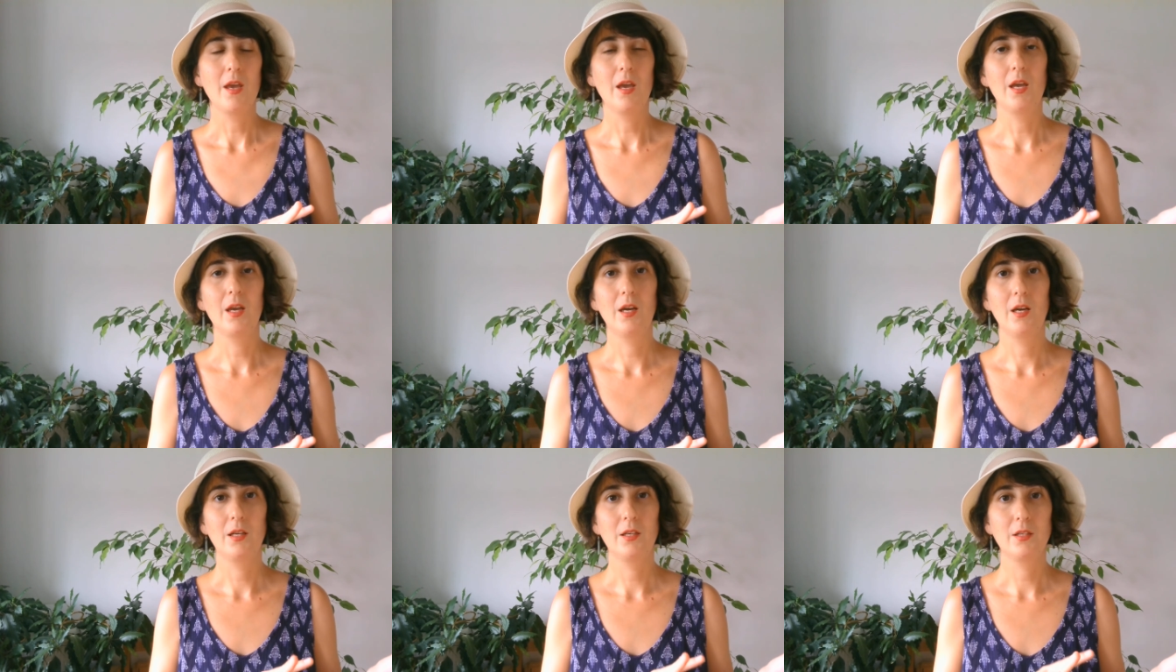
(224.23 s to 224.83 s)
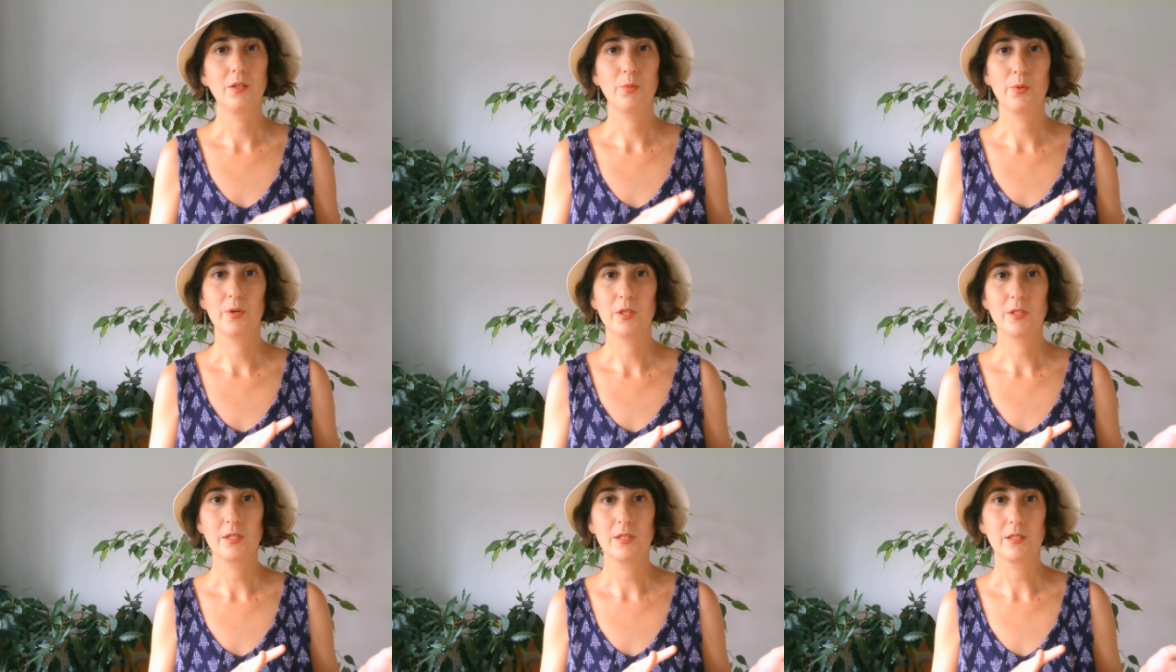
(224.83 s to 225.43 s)
and it
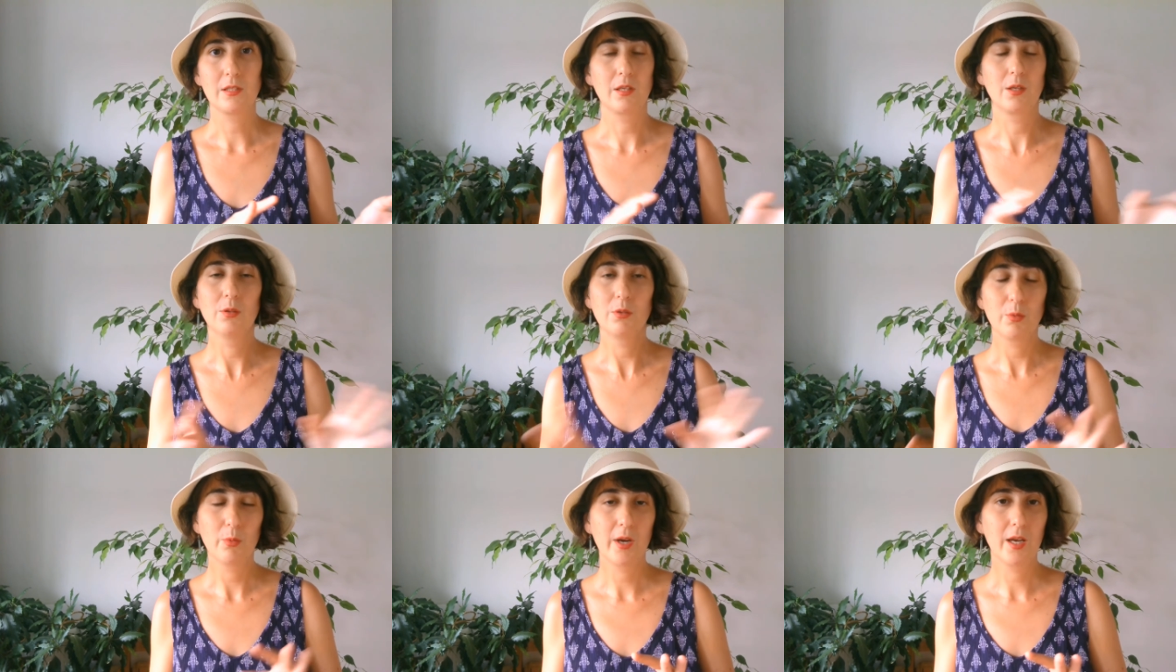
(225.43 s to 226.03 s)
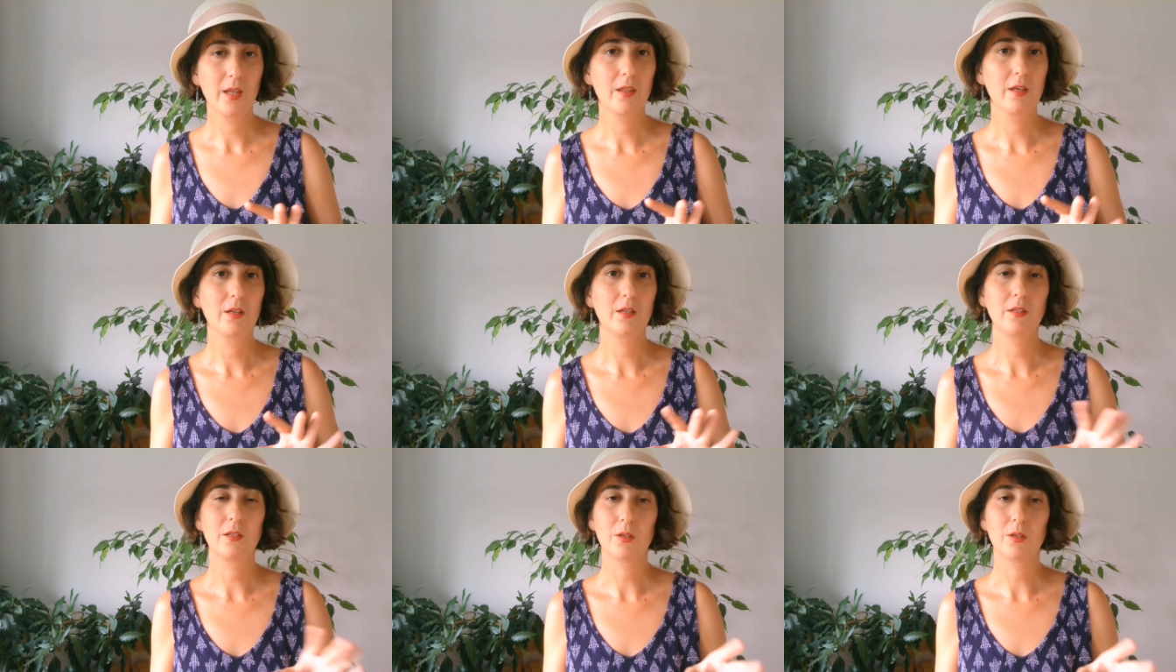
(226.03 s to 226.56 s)
was a good weather,